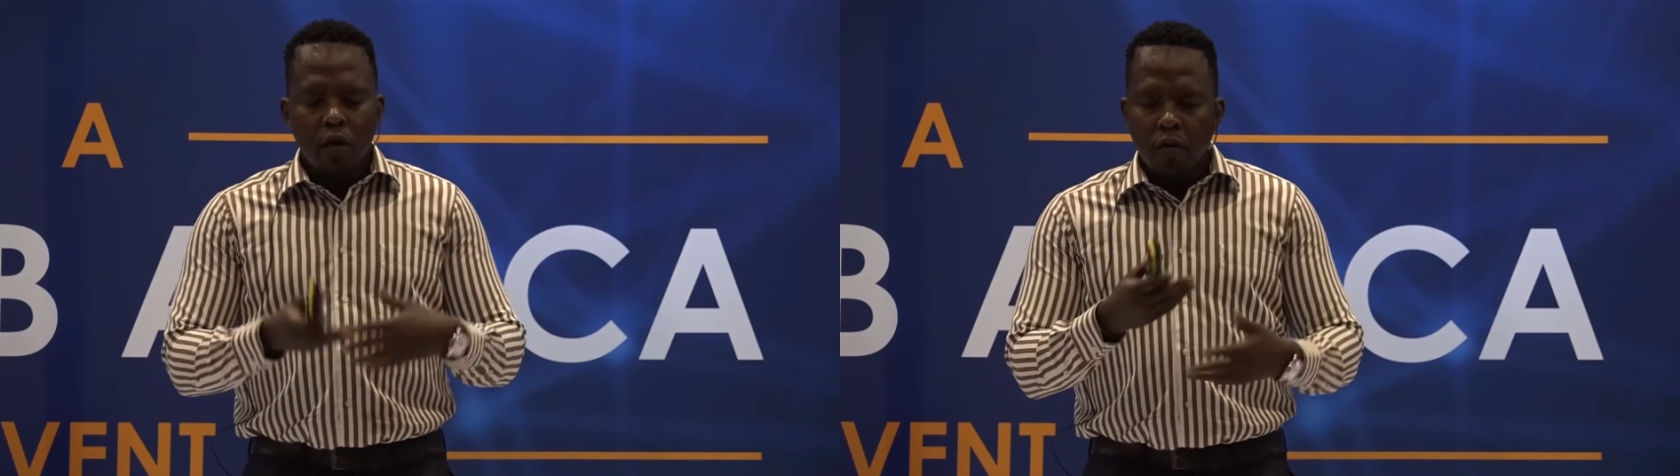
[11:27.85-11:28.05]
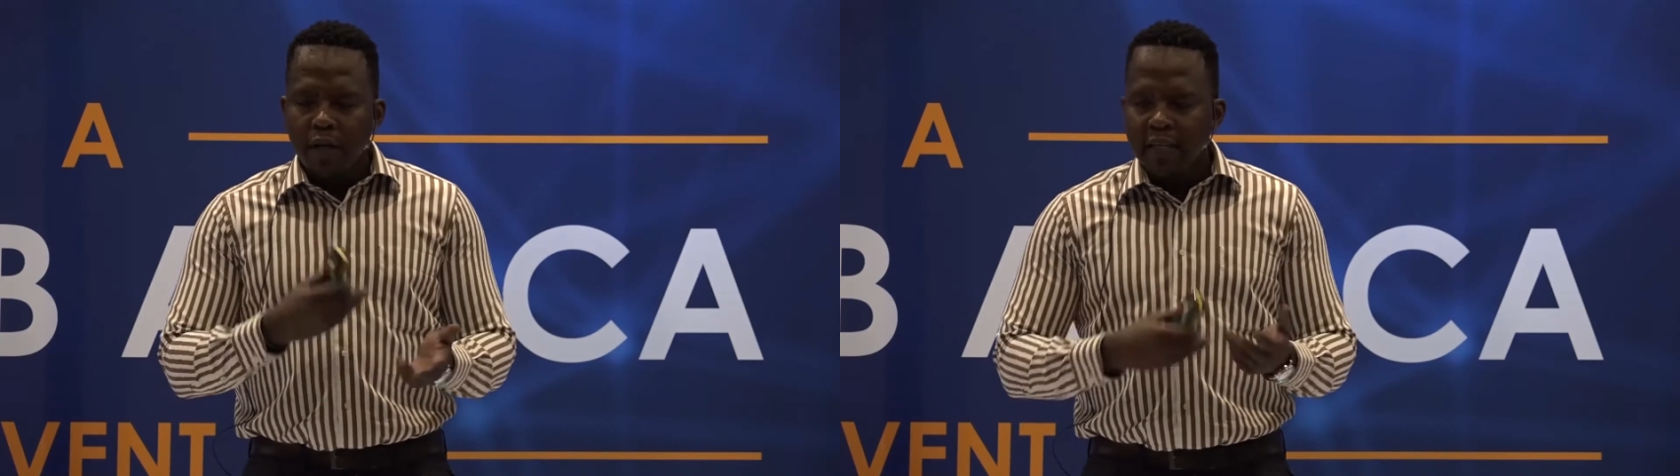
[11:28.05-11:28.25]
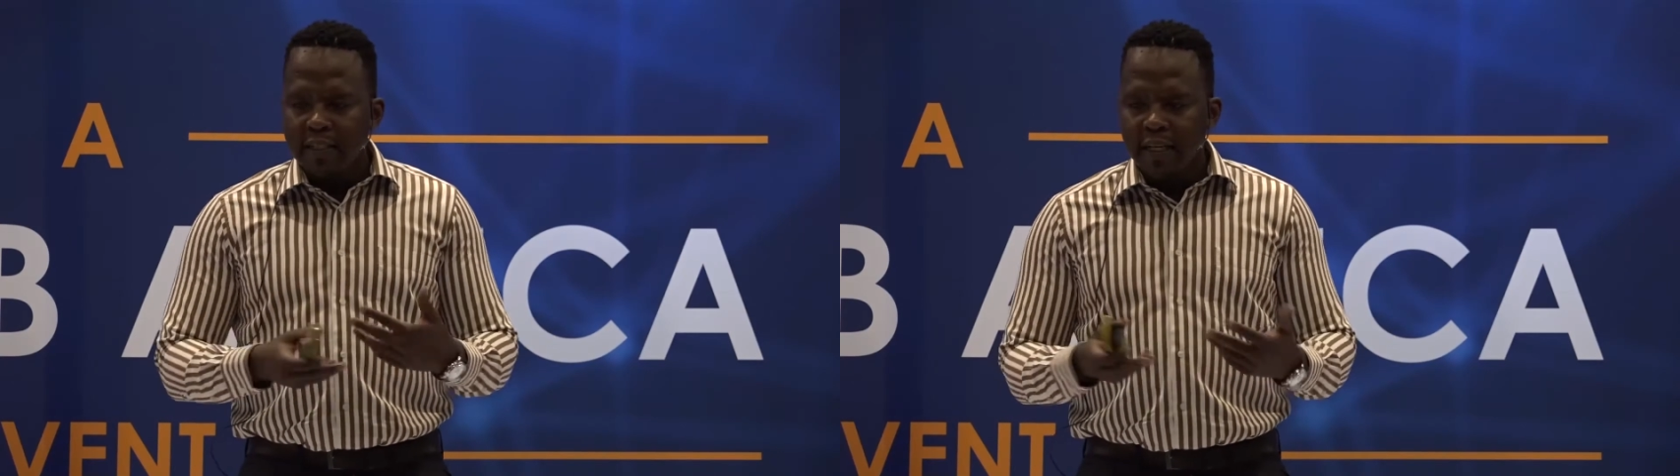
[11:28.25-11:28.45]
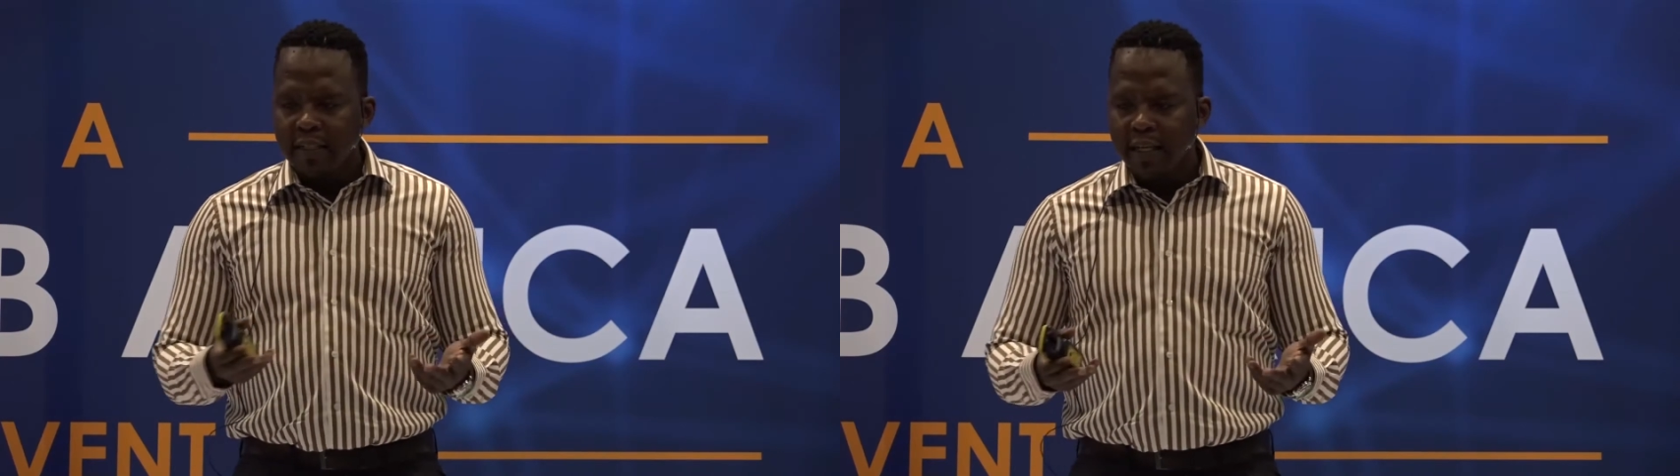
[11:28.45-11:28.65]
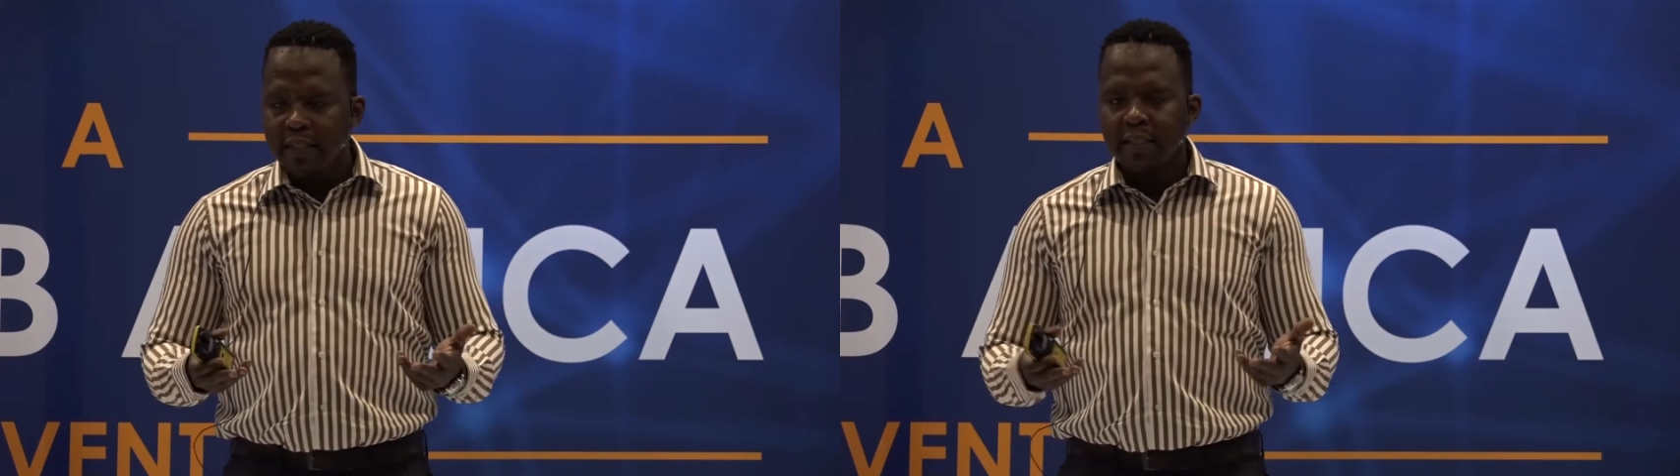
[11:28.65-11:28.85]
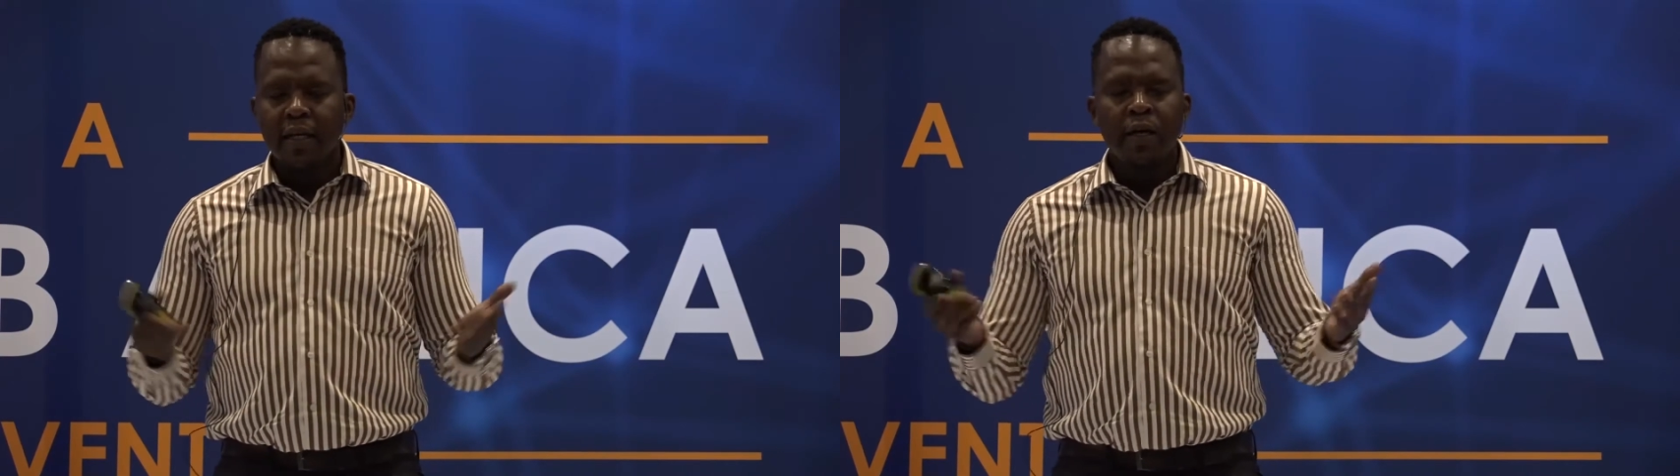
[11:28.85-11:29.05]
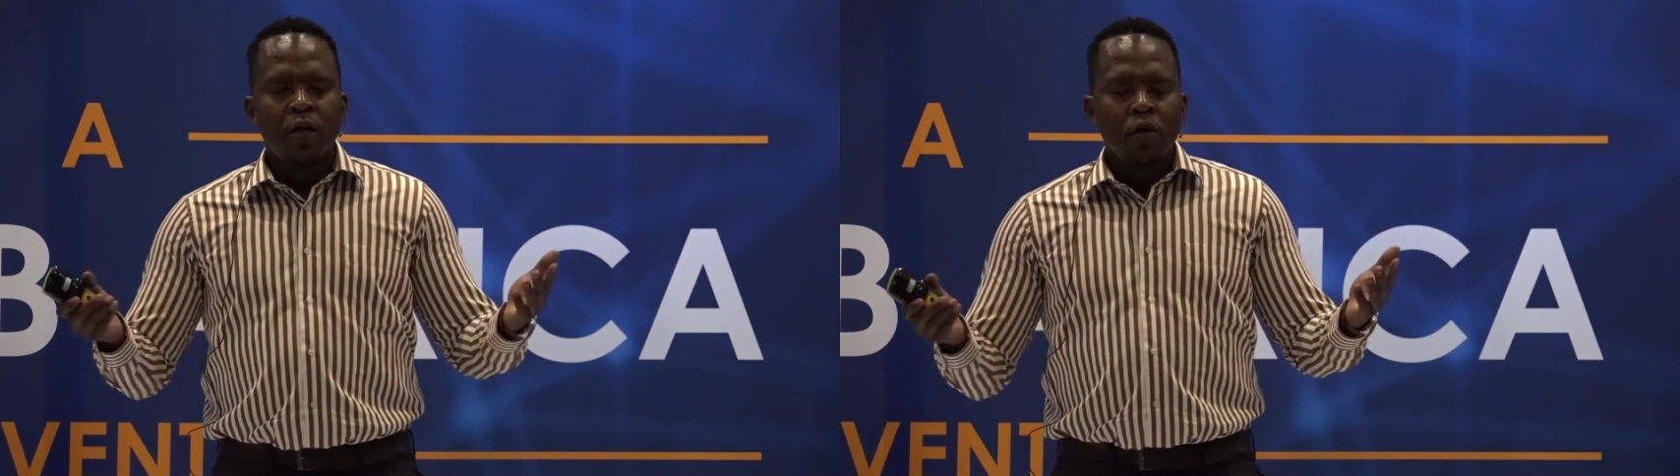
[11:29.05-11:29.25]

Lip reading: correlating that data,